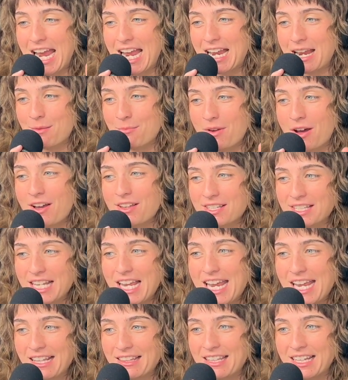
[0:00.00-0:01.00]
And I'm not
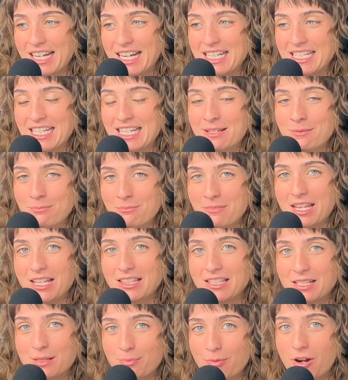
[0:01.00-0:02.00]
saying that I didn't
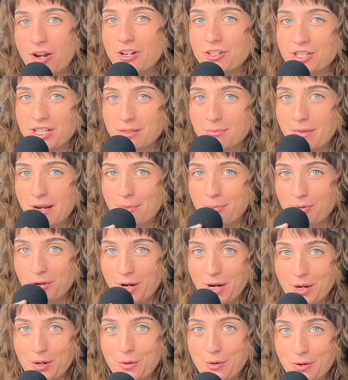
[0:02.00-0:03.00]
make this project my
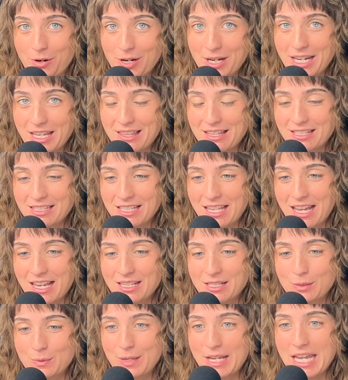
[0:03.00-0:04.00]
priority this
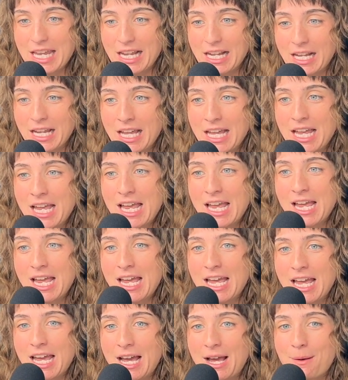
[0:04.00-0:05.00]
last week,
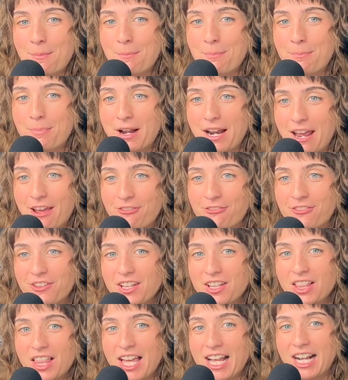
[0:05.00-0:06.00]
but I
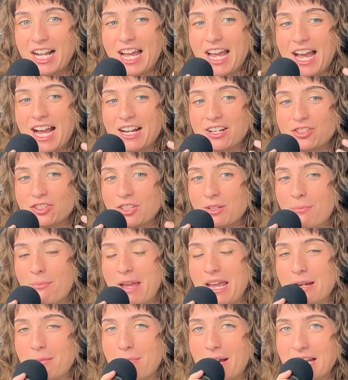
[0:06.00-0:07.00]
feel like I actually
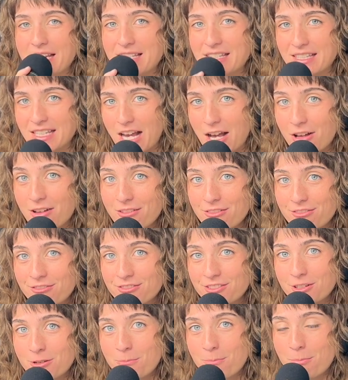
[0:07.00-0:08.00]
made
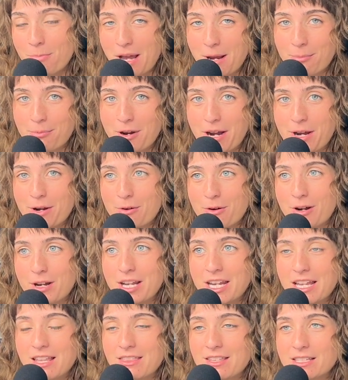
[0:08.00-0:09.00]
myself my
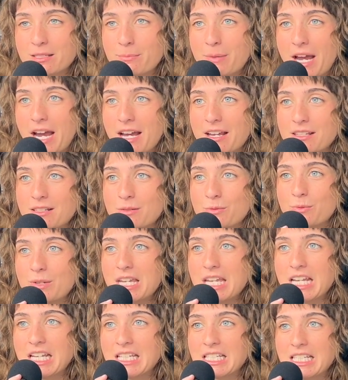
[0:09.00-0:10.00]
priority in this past
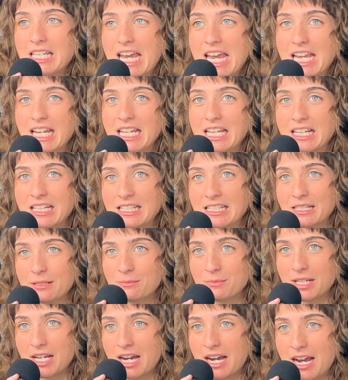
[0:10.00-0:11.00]
week, taking
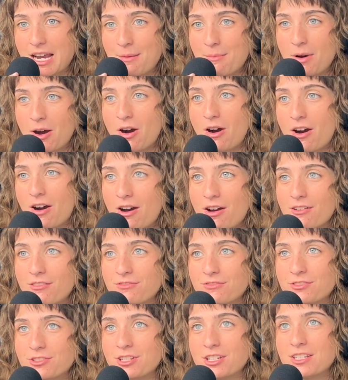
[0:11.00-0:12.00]
some time
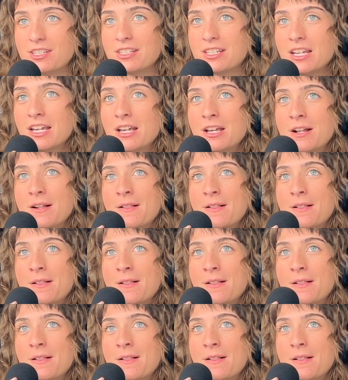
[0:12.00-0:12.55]
off just